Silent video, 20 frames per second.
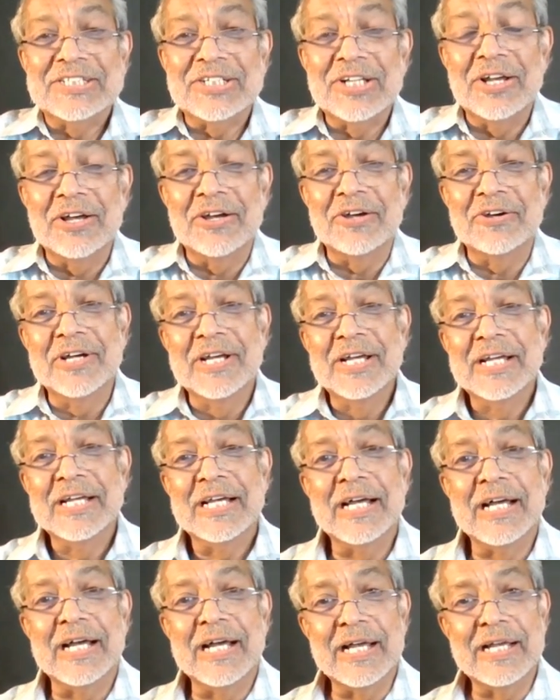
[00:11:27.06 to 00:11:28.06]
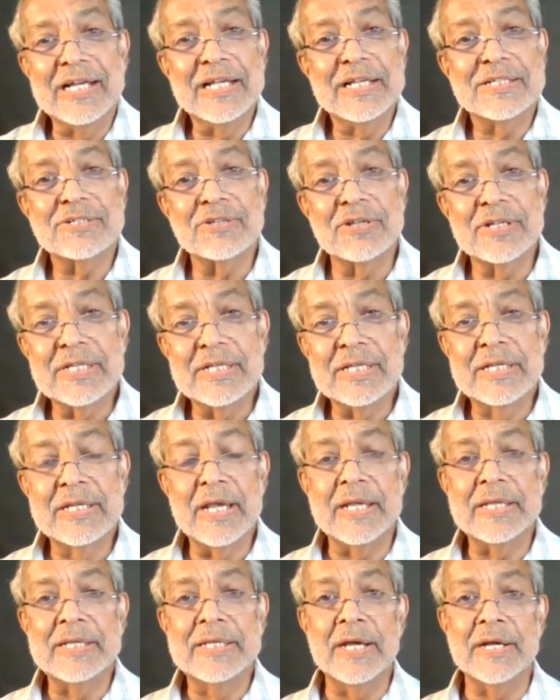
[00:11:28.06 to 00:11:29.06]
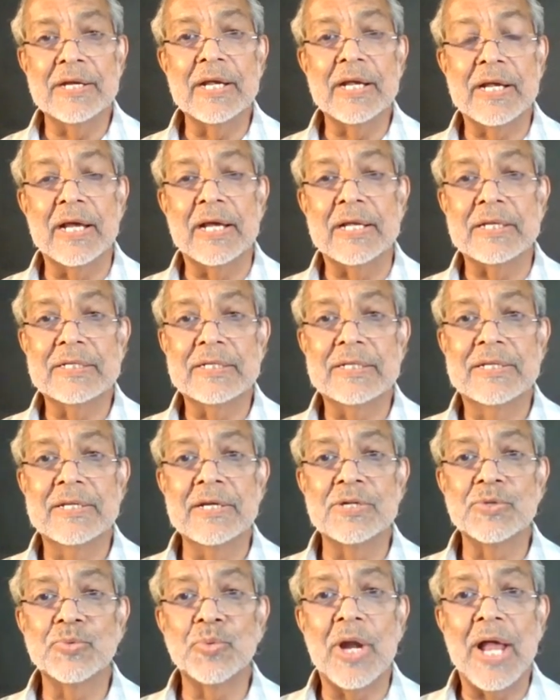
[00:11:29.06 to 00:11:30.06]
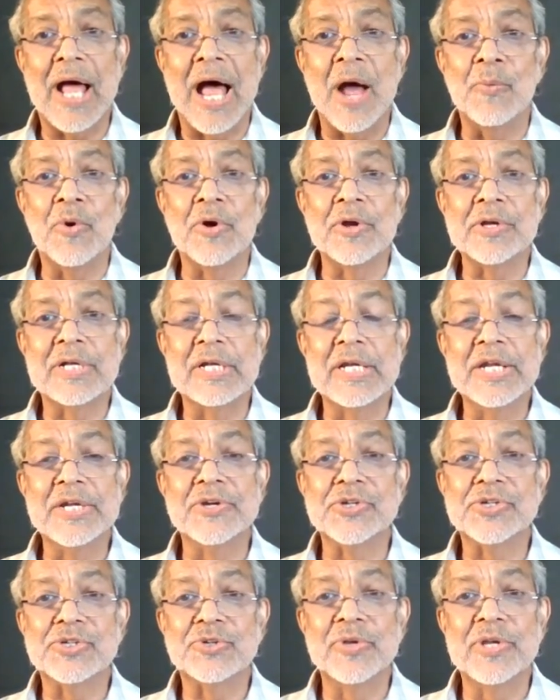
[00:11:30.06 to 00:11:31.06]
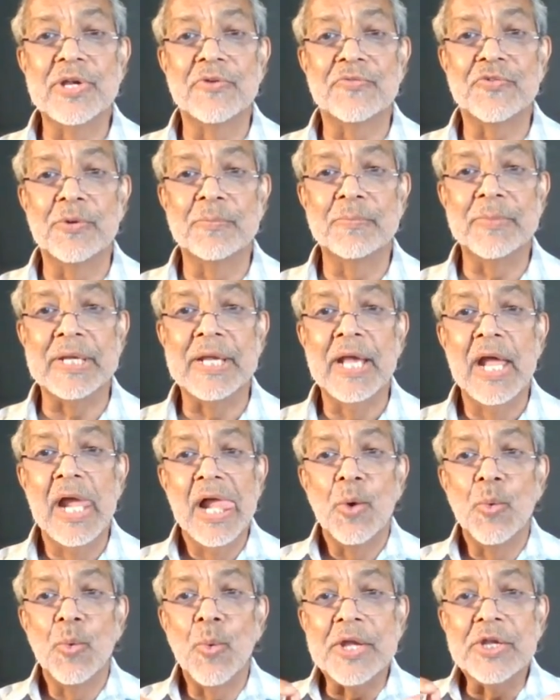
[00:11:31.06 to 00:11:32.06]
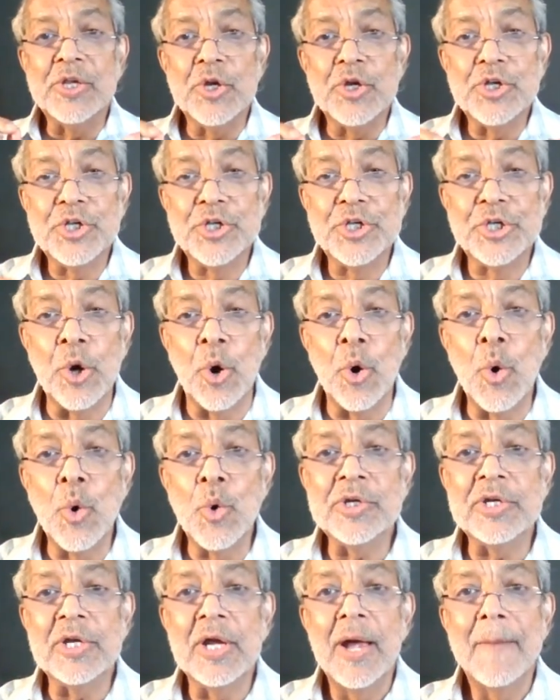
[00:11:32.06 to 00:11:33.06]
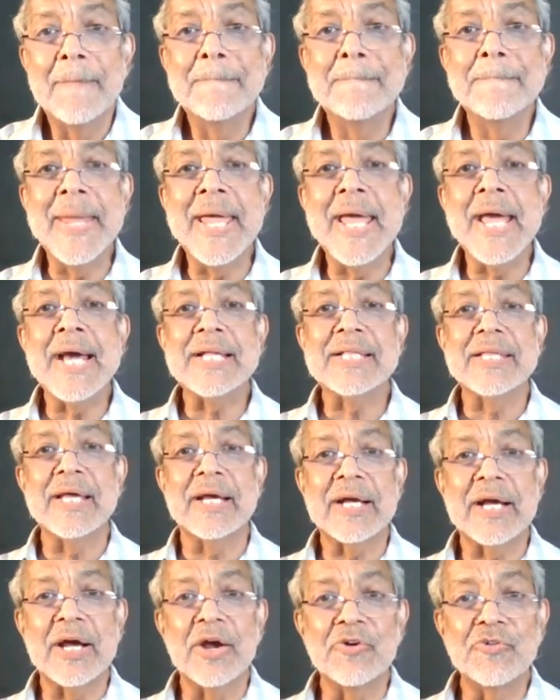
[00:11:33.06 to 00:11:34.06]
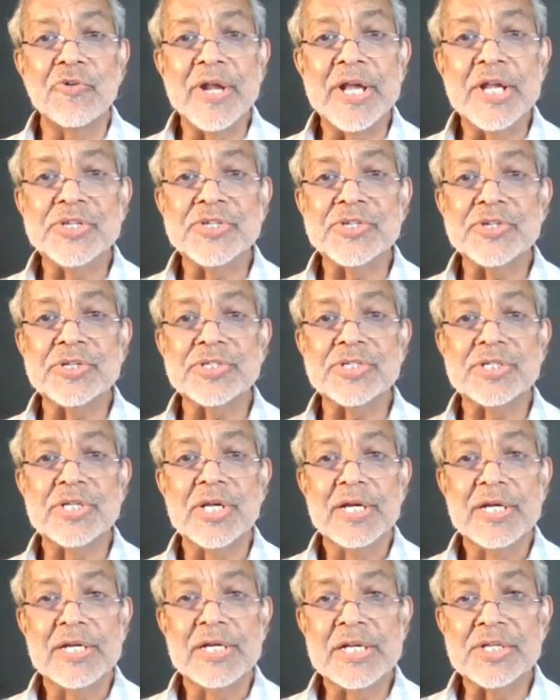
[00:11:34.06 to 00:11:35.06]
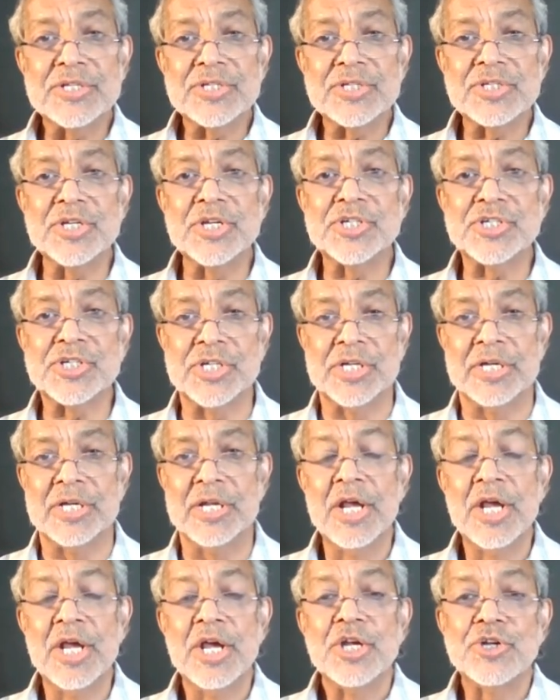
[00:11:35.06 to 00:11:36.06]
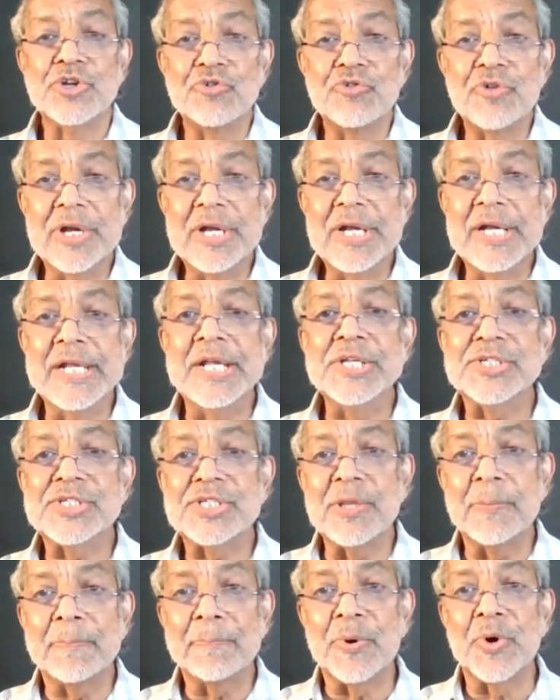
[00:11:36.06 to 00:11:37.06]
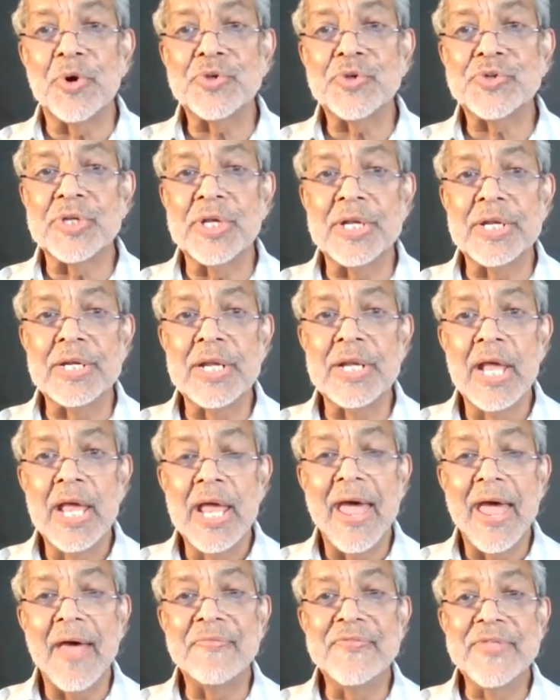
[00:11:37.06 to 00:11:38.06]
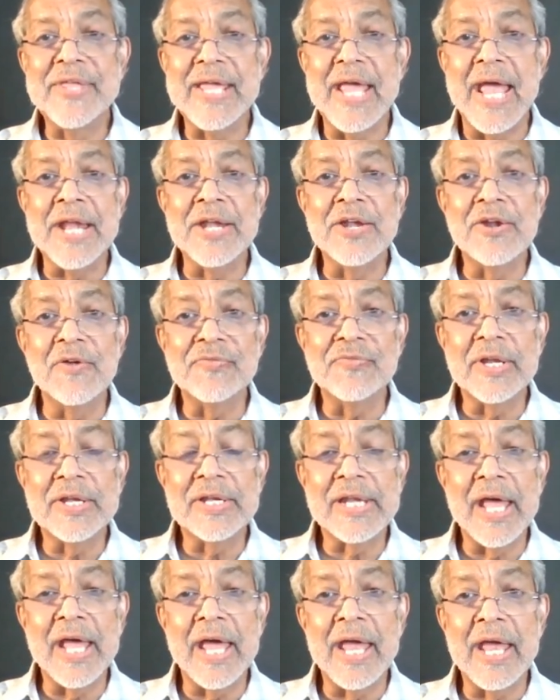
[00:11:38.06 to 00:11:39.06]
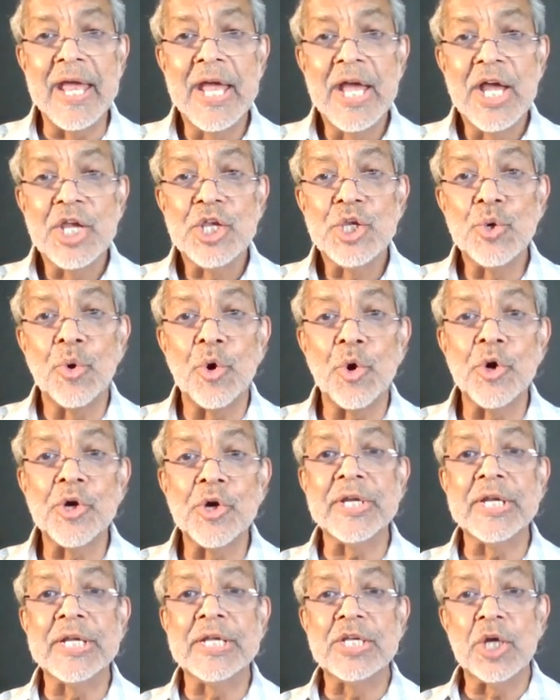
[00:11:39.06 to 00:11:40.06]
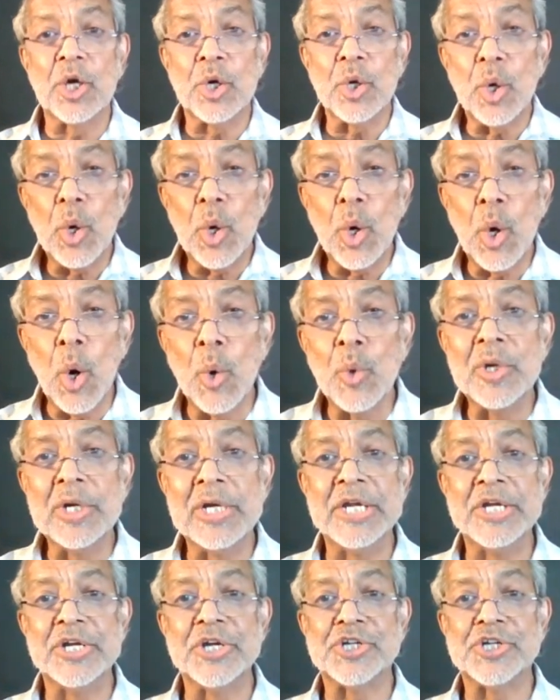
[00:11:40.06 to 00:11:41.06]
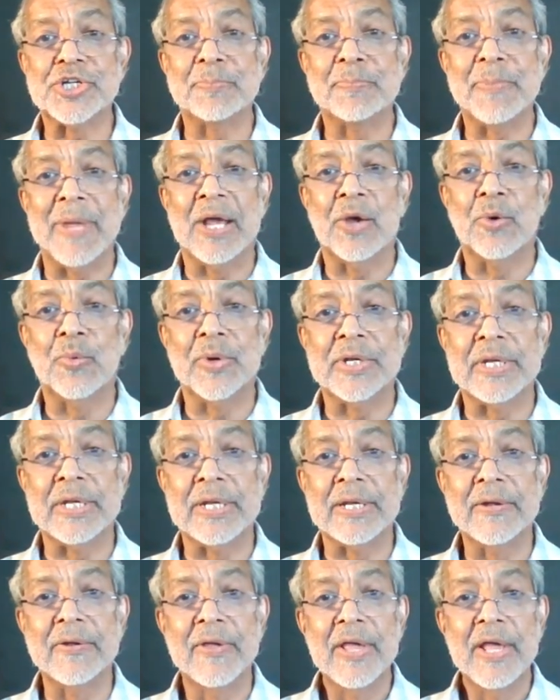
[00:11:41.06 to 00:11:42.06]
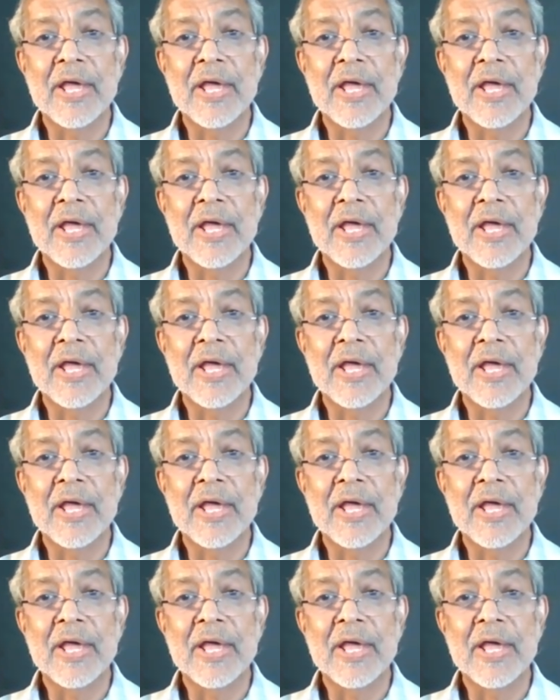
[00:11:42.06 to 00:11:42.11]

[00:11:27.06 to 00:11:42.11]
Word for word: so uh, so here, uh, here's what I want leaders to hear from me. When you don't make the courageous decision to release the person, at the end of the day, you're hurting your own leadership equity.